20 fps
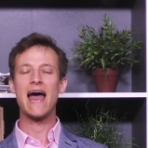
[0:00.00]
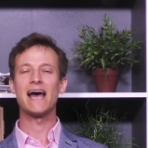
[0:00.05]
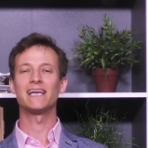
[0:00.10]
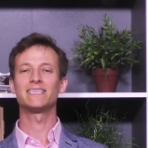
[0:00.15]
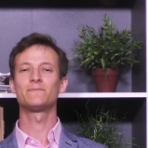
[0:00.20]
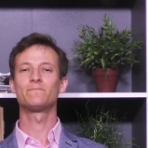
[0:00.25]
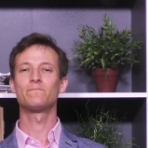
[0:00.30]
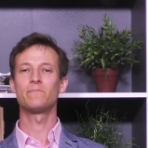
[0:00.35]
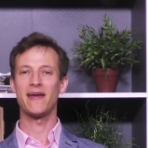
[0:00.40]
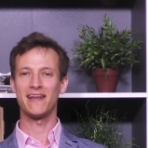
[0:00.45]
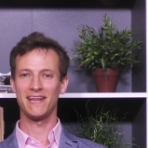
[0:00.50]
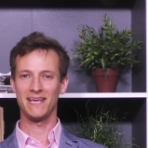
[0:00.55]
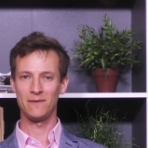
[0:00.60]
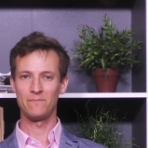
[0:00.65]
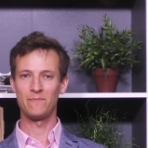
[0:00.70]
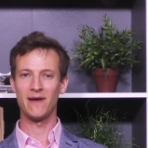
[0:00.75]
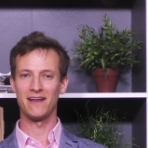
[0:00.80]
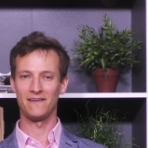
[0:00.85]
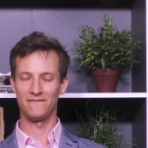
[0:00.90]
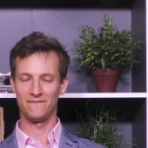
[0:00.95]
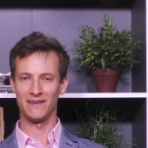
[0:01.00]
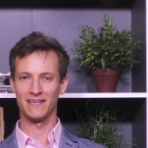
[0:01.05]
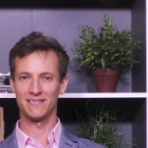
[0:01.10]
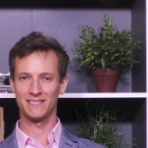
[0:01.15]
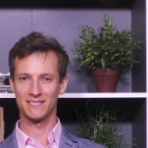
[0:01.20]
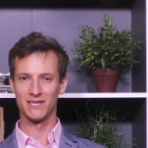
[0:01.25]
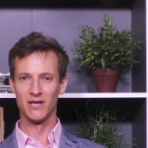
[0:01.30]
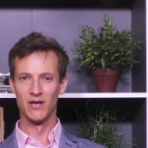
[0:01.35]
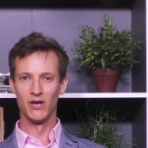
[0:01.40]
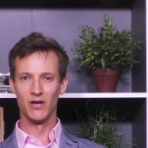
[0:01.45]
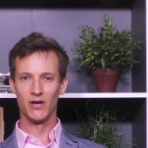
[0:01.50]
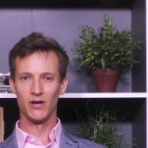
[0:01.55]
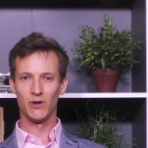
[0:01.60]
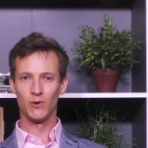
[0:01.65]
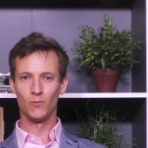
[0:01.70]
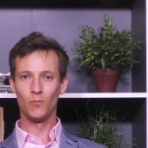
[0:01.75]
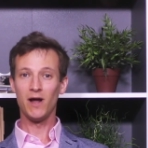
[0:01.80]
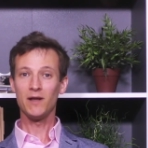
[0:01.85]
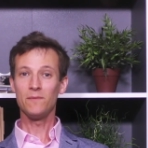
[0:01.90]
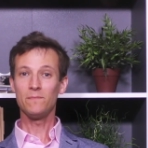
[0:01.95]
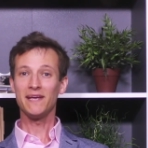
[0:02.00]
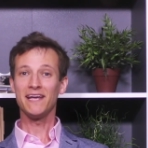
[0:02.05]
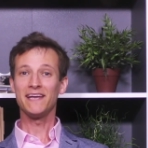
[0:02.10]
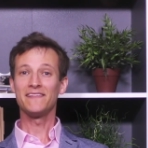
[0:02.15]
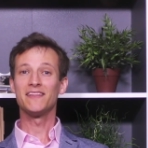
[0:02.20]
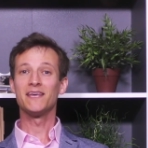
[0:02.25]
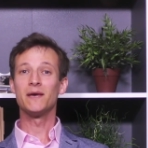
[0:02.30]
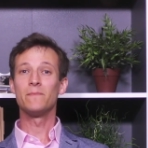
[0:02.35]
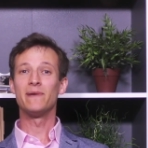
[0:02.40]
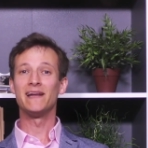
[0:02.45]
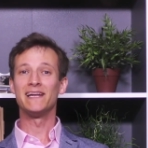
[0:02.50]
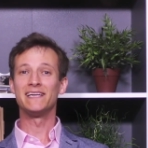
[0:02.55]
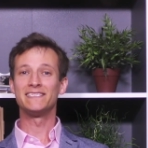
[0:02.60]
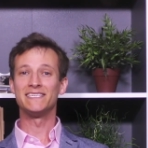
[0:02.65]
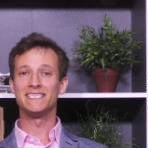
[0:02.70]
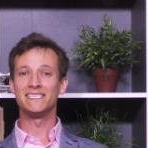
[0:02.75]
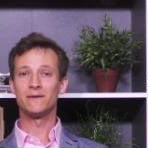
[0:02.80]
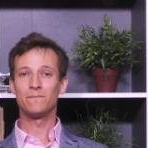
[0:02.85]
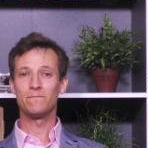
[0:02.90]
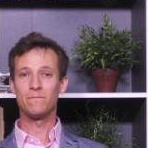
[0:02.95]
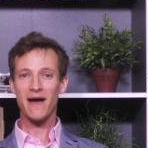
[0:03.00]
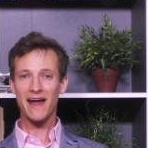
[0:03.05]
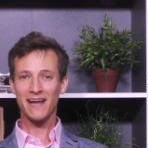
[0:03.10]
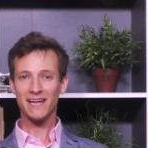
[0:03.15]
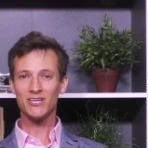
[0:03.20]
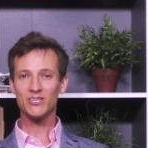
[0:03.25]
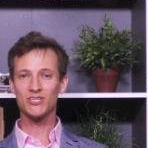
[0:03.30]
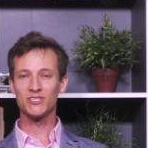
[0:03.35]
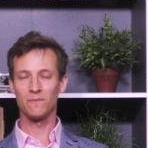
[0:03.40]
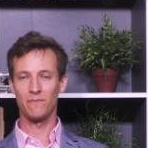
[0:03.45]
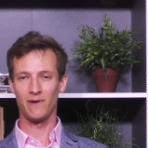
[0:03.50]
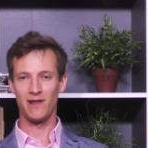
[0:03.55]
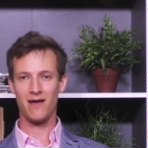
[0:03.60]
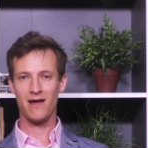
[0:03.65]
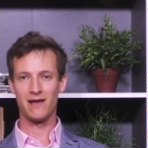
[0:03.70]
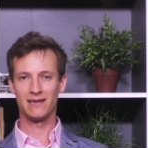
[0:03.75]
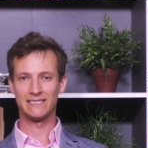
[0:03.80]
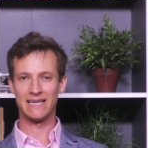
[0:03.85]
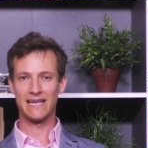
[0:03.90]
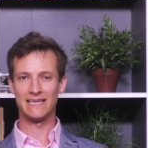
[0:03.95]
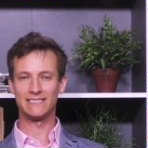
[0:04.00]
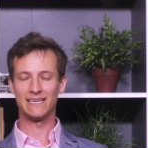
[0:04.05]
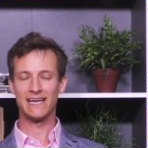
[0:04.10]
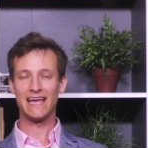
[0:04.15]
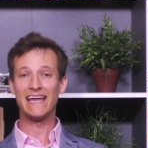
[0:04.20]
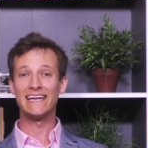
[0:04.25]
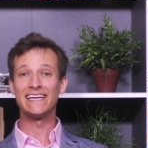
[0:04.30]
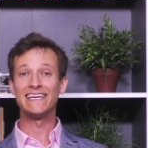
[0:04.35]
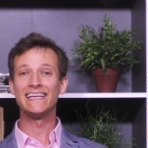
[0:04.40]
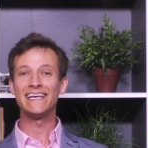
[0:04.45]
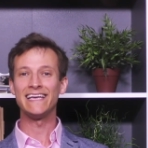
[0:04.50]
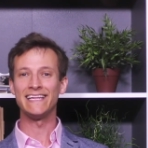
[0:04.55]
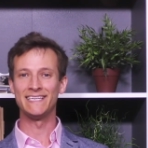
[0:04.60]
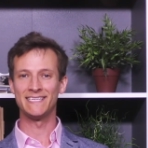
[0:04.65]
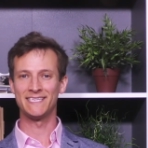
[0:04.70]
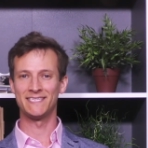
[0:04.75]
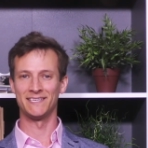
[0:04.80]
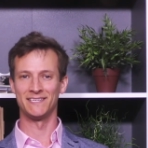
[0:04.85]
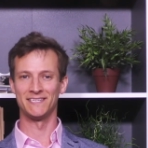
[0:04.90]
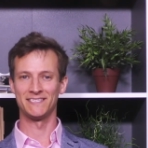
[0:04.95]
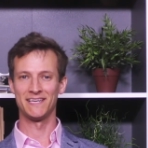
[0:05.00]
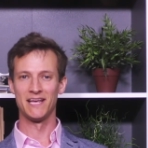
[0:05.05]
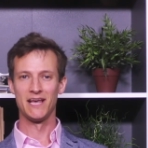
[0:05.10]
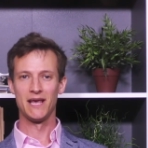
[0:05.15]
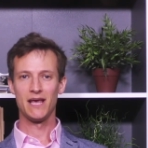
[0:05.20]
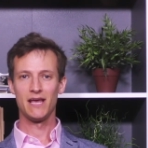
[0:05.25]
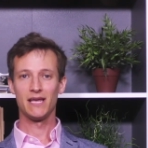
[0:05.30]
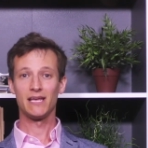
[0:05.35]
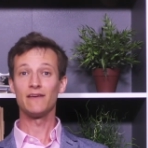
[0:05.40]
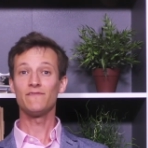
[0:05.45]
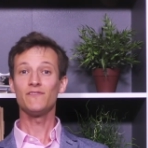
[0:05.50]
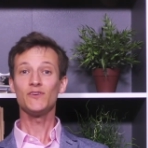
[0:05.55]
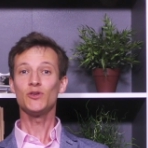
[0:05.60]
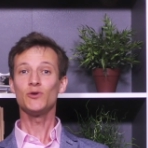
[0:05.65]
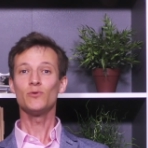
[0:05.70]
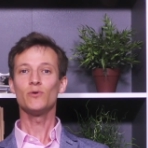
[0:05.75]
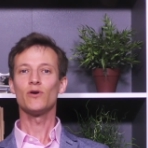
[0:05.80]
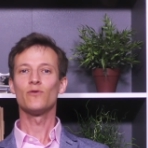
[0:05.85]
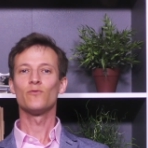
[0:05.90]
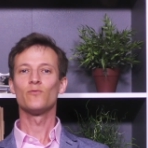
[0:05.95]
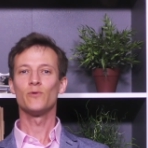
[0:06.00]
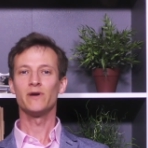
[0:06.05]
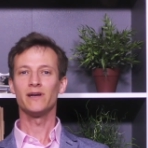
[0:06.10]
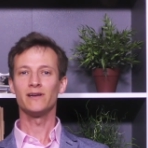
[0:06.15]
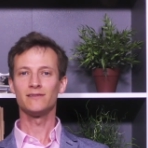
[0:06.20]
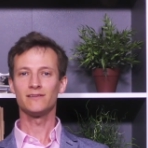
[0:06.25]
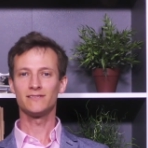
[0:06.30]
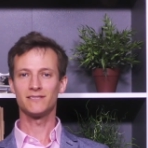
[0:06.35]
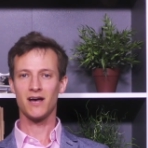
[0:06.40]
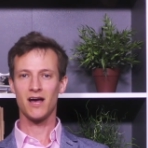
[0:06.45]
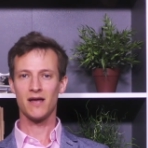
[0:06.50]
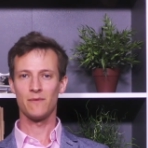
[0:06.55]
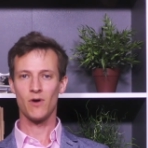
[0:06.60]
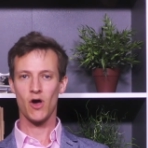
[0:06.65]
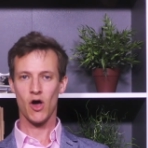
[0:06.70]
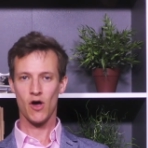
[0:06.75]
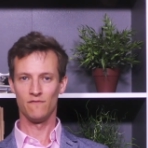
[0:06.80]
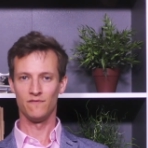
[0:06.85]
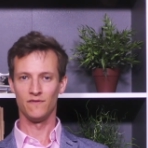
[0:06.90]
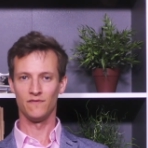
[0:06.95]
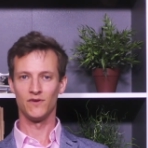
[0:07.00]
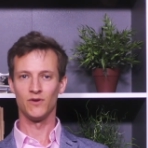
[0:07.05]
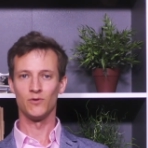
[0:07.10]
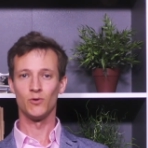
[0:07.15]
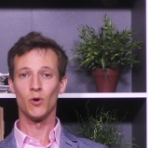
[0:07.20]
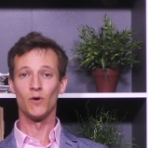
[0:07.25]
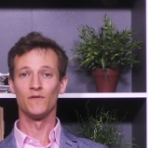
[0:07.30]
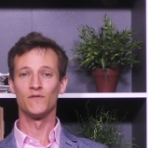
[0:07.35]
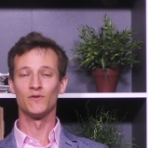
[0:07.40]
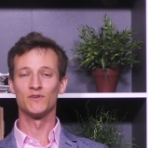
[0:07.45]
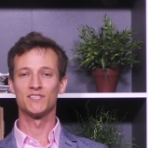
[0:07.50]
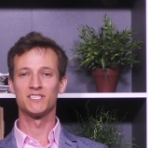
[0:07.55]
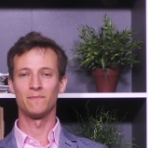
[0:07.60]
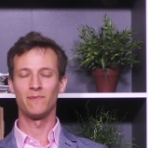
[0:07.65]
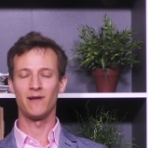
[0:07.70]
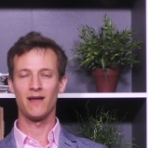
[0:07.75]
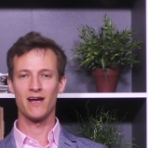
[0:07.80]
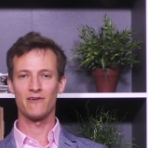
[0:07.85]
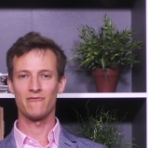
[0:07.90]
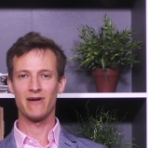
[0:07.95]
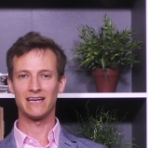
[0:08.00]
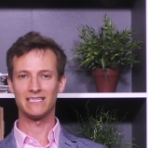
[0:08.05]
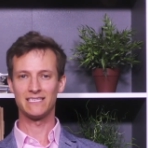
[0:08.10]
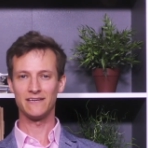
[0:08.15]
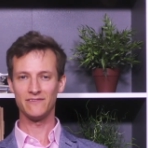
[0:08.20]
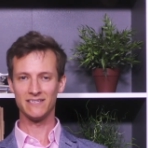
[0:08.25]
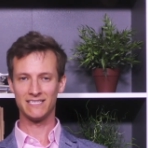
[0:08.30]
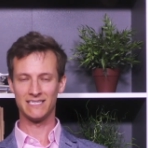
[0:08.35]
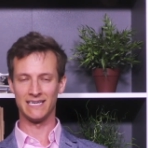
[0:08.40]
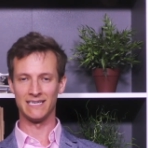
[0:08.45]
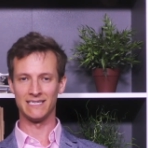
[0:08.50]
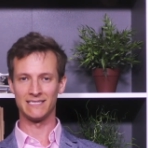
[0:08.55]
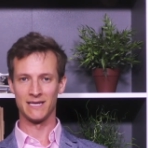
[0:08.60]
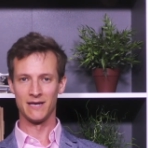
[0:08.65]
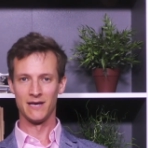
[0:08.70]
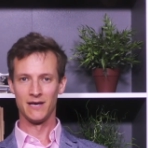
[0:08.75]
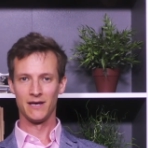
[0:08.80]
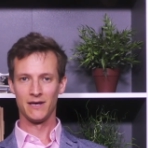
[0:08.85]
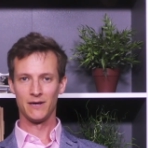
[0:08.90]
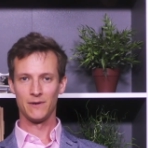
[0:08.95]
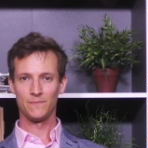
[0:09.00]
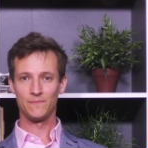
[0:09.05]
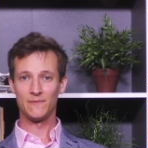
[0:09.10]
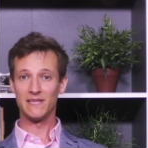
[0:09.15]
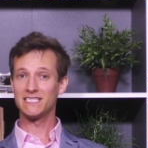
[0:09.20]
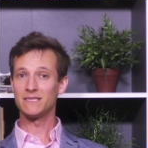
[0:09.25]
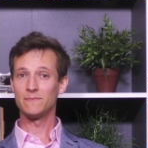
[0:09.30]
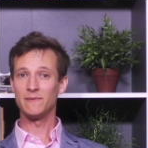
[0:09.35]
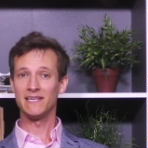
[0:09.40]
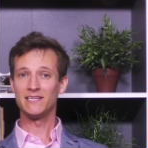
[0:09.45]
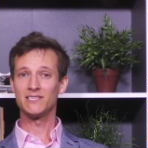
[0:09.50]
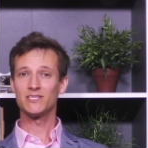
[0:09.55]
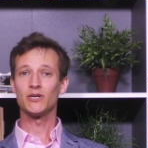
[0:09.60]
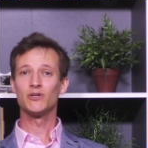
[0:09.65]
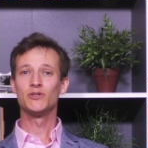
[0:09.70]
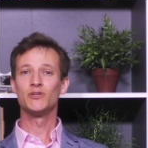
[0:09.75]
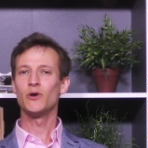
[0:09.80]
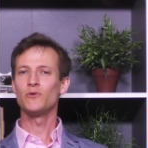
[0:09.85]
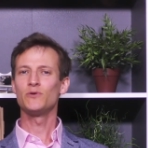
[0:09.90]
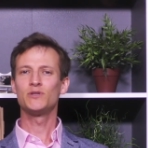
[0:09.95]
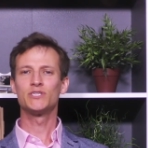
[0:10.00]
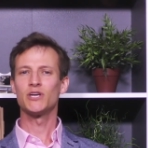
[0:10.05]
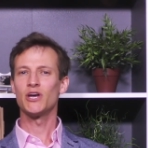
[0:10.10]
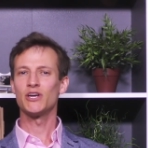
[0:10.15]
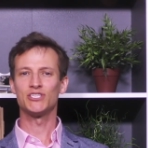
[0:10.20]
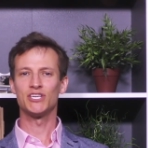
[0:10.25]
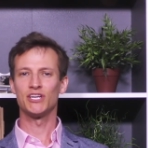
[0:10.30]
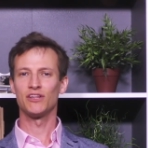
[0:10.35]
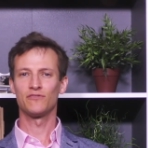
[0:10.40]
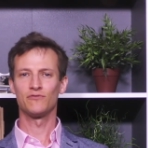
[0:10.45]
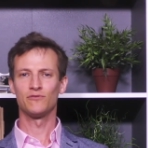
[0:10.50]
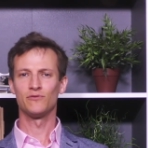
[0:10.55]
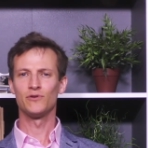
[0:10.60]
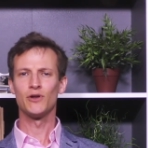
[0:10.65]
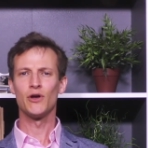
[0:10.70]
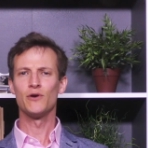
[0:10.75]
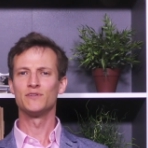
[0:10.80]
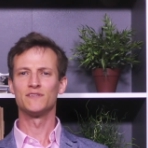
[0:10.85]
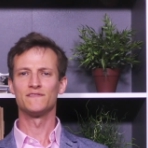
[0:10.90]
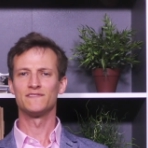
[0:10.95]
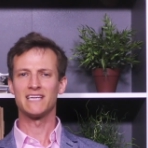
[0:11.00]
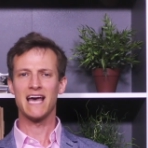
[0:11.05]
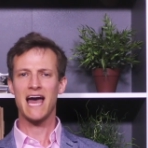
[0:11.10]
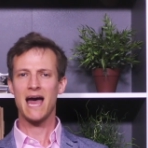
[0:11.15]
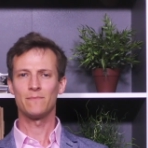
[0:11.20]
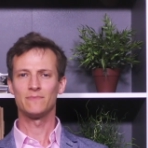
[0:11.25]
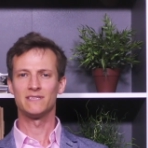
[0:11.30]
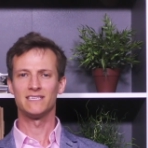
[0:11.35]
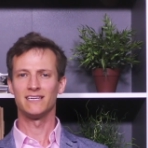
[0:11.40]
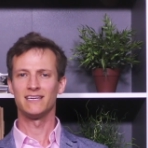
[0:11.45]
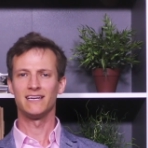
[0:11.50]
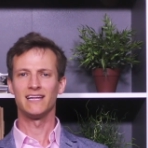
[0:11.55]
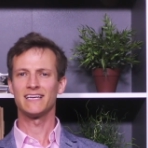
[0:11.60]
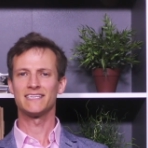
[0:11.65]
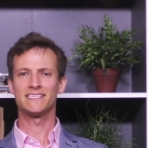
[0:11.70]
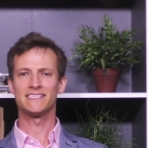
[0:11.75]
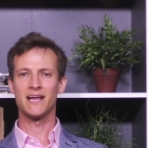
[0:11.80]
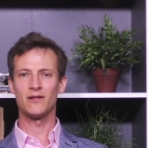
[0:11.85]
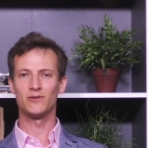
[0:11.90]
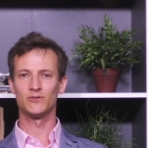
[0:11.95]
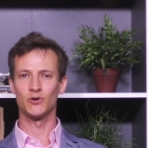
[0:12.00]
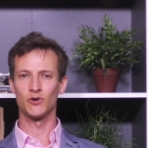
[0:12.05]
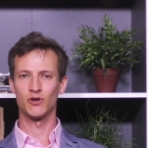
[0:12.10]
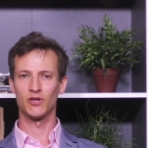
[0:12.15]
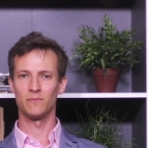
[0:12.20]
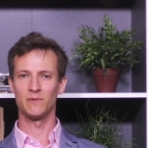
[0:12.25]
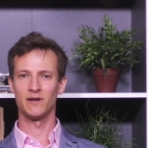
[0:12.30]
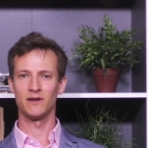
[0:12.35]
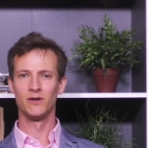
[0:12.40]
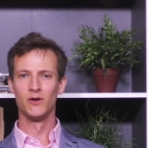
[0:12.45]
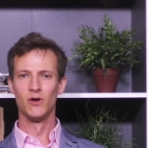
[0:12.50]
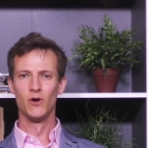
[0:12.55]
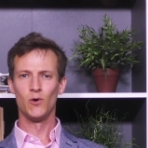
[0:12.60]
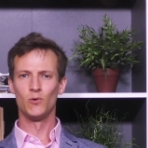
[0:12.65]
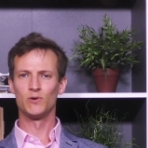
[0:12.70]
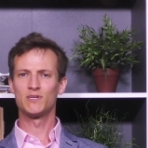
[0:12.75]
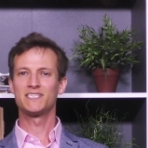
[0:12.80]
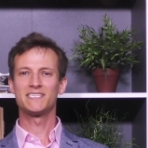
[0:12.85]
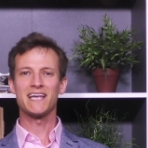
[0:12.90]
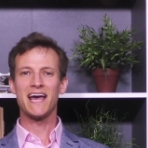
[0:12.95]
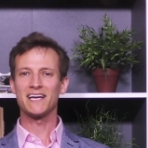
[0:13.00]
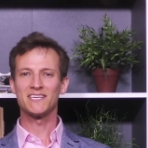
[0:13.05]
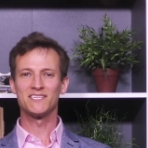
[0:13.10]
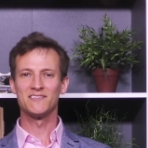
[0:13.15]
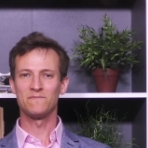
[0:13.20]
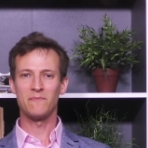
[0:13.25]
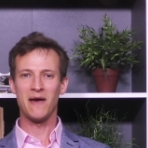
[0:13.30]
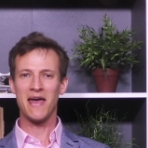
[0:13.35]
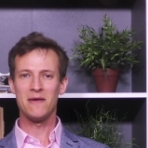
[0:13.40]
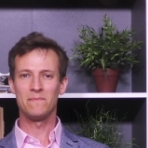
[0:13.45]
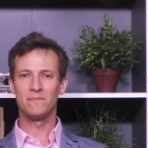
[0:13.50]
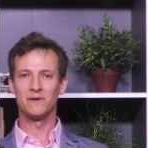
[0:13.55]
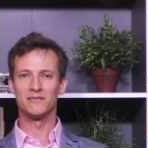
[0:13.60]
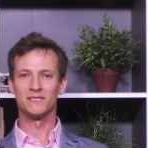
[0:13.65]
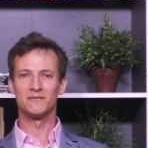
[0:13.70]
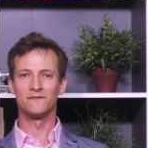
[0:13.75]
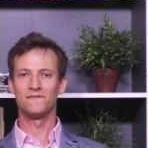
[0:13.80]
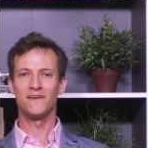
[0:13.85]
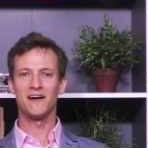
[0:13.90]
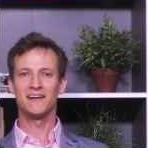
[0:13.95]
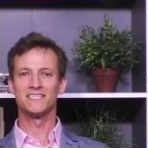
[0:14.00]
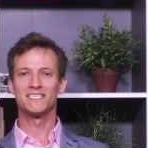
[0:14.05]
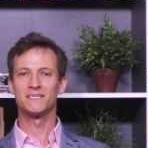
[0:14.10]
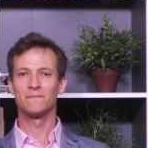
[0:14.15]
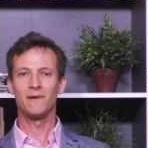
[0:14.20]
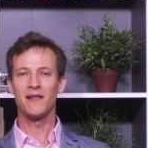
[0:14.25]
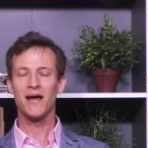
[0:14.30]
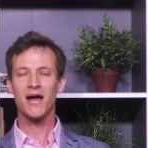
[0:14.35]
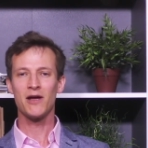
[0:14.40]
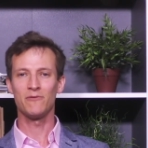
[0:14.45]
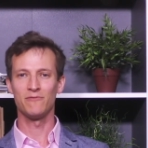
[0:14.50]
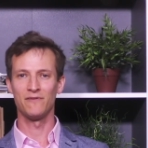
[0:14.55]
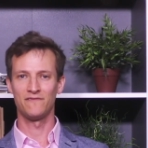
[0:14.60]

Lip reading: has many benefits. One being the ability to manage supplier data in an instant, giving you a real-time overview of your supplier activities. This means no searching through loads of tabs in an Excel document or stacks of paper to find supplier